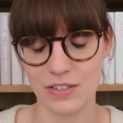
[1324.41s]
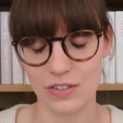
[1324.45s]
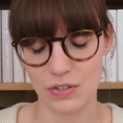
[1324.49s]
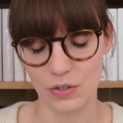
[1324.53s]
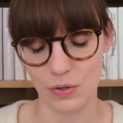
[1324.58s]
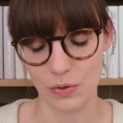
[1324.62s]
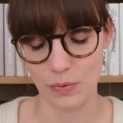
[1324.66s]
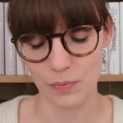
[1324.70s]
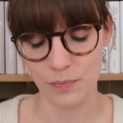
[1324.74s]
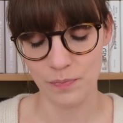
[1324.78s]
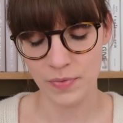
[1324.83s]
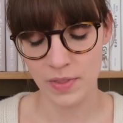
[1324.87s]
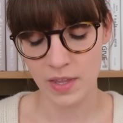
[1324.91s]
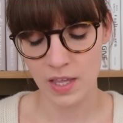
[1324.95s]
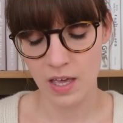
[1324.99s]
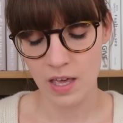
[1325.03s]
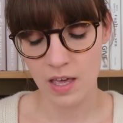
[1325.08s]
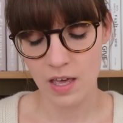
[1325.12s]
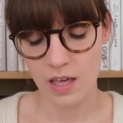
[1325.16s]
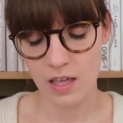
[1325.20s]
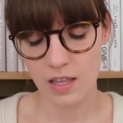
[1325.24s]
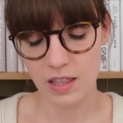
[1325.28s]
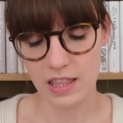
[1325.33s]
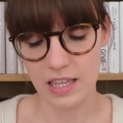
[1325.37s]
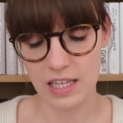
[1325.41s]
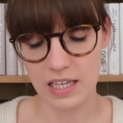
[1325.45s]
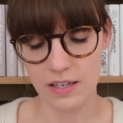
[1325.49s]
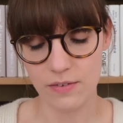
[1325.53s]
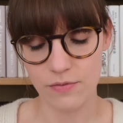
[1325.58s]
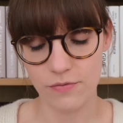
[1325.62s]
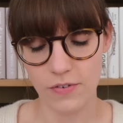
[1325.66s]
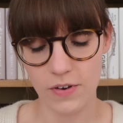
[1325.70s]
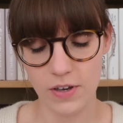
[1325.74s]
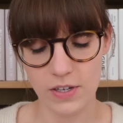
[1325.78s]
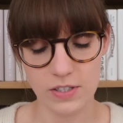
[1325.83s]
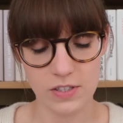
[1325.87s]
So the
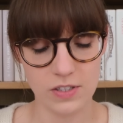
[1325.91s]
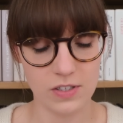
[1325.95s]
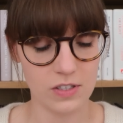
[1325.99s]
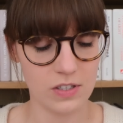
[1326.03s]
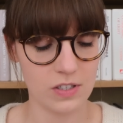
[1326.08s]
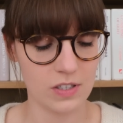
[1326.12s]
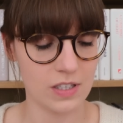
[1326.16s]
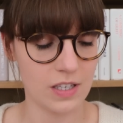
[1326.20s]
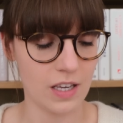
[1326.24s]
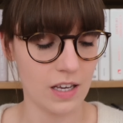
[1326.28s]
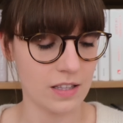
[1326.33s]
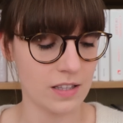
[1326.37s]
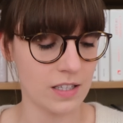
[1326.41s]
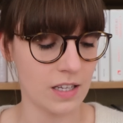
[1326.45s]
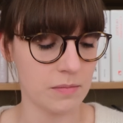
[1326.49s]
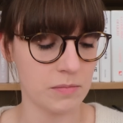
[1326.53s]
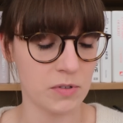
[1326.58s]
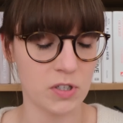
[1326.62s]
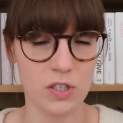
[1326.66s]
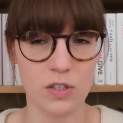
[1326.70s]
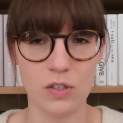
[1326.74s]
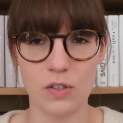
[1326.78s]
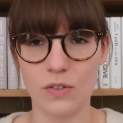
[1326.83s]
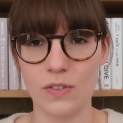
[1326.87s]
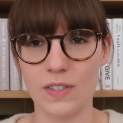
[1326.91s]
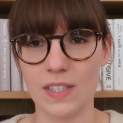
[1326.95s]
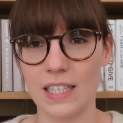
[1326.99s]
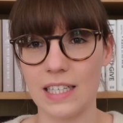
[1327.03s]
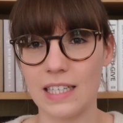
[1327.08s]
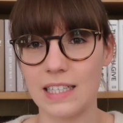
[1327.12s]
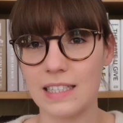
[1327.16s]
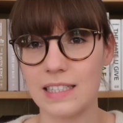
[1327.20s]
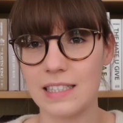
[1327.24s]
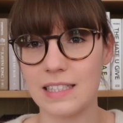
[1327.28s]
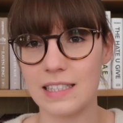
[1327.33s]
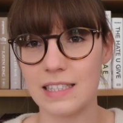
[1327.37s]
first yarn that I'm going to use
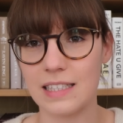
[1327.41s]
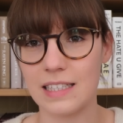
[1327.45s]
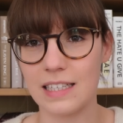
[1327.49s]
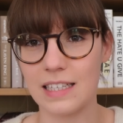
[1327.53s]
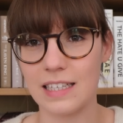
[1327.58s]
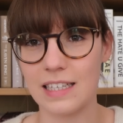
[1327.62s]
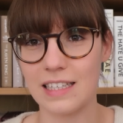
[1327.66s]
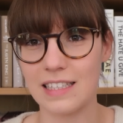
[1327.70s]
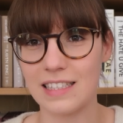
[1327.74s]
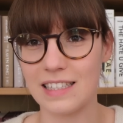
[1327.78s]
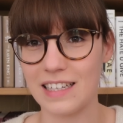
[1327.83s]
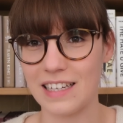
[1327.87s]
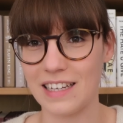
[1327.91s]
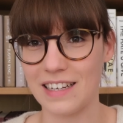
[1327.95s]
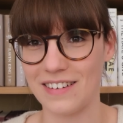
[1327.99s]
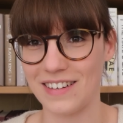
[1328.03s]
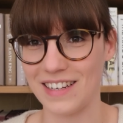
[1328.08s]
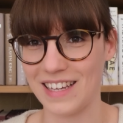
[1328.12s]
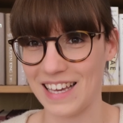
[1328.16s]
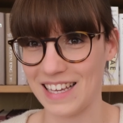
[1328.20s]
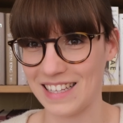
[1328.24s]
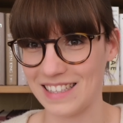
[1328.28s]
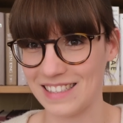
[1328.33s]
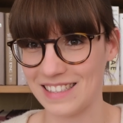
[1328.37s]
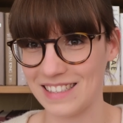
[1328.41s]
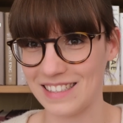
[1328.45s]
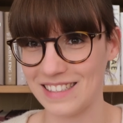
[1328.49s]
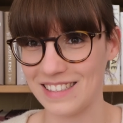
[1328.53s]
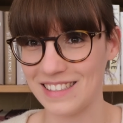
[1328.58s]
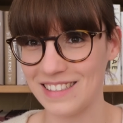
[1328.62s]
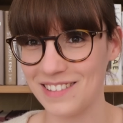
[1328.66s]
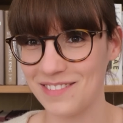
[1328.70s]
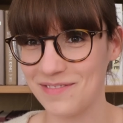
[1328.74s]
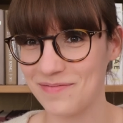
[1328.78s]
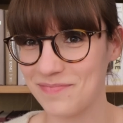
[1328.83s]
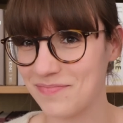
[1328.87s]
is Isair
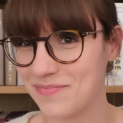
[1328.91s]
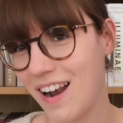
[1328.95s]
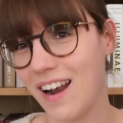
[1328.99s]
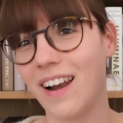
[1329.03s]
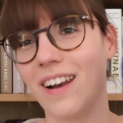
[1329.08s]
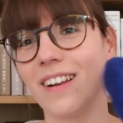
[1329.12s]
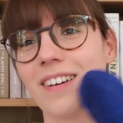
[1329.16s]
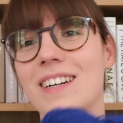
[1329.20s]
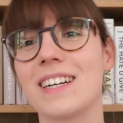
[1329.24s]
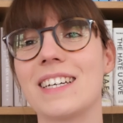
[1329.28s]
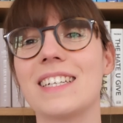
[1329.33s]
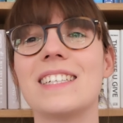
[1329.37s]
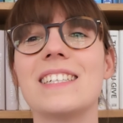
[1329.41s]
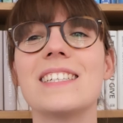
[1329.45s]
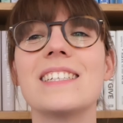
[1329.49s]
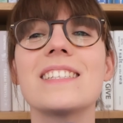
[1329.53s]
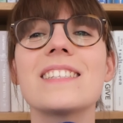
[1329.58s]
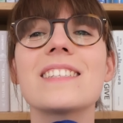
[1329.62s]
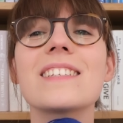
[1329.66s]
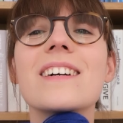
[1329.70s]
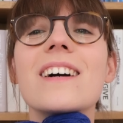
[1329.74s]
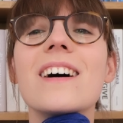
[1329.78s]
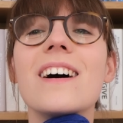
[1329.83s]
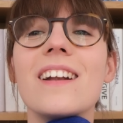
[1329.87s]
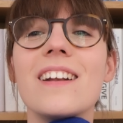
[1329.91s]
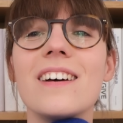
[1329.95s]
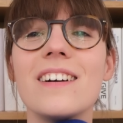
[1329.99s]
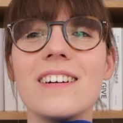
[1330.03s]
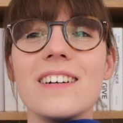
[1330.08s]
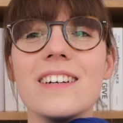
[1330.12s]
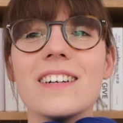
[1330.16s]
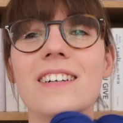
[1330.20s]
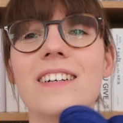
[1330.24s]
Jensen. Look at this color.